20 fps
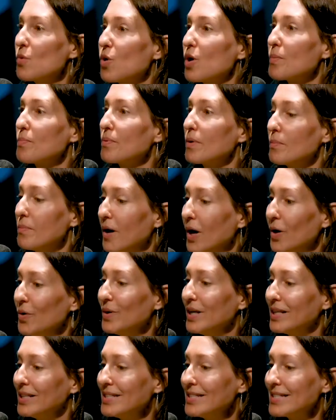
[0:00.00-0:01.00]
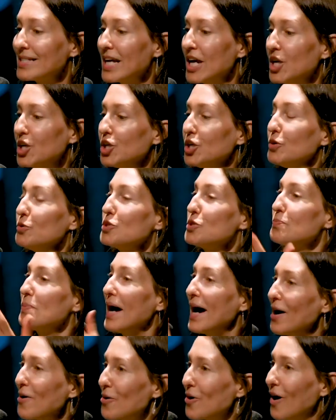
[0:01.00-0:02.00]
and more proponents use
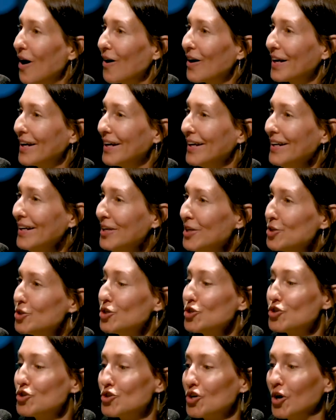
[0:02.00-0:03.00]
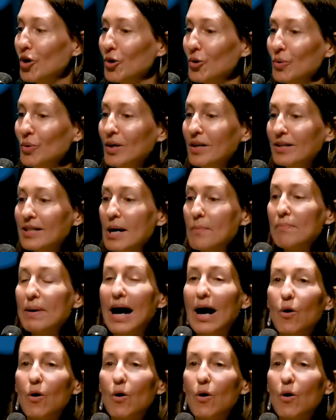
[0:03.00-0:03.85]
powerarchy to show that